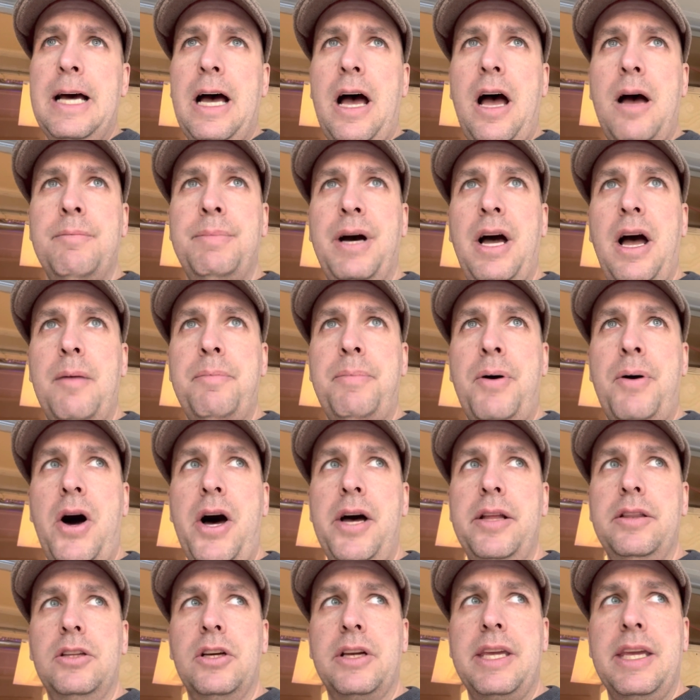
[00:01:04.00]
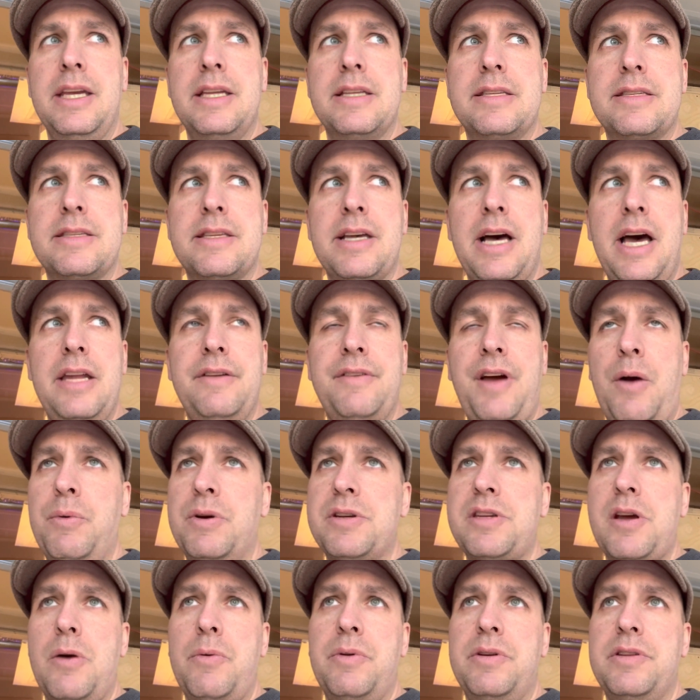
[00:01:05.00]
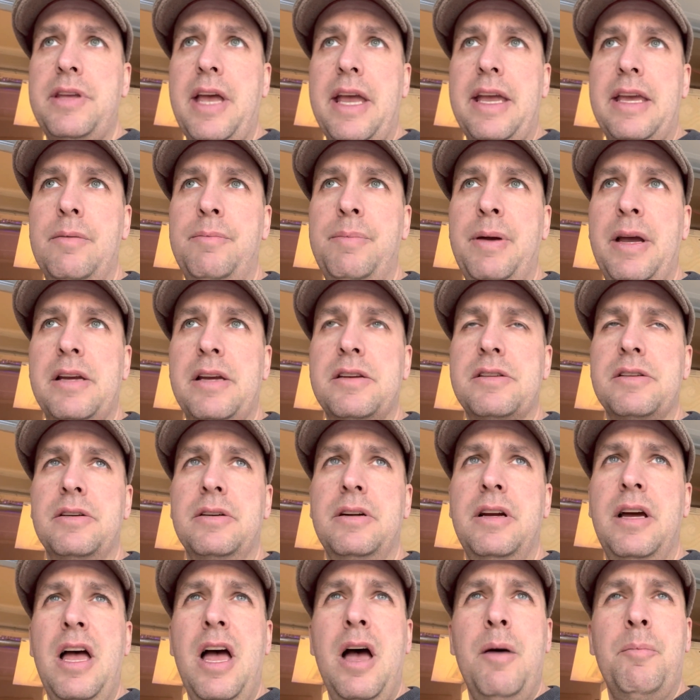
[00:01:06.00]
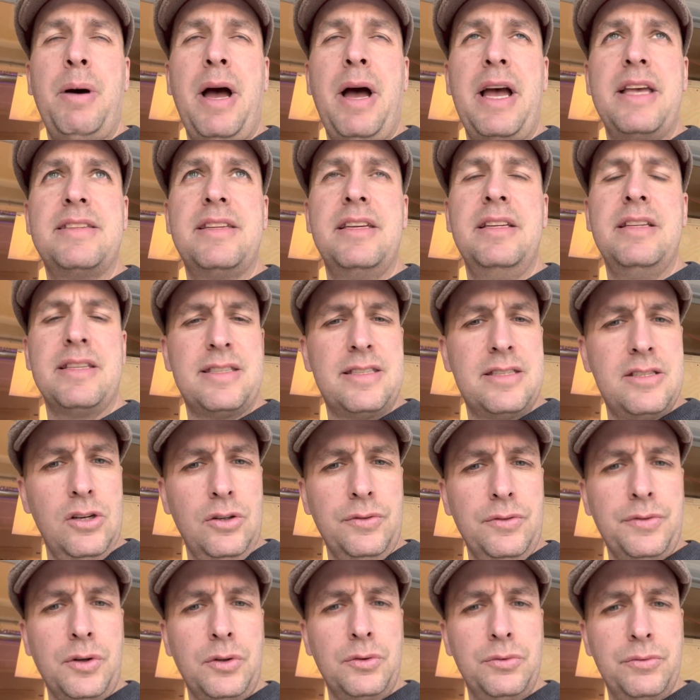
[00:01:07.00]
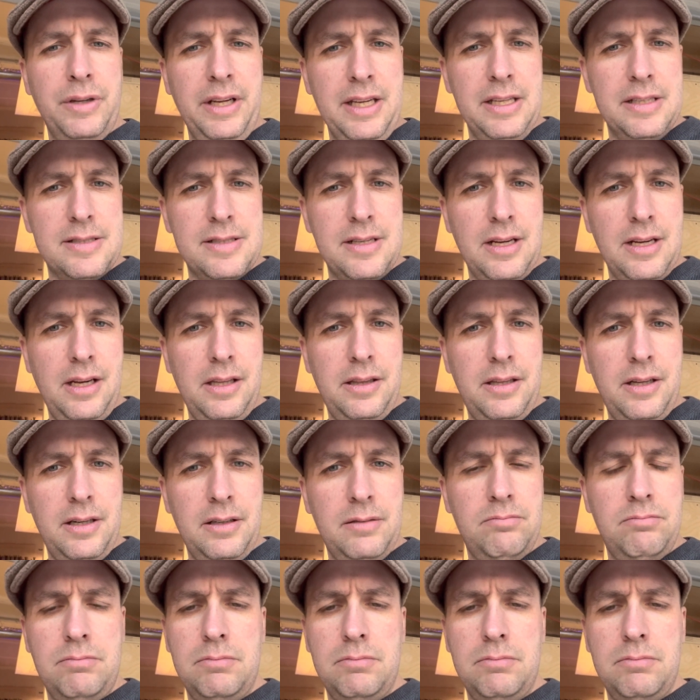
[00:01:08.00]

But upon looking inside of it, I wish I would have taken a picture, but I seen a silver ring inside there.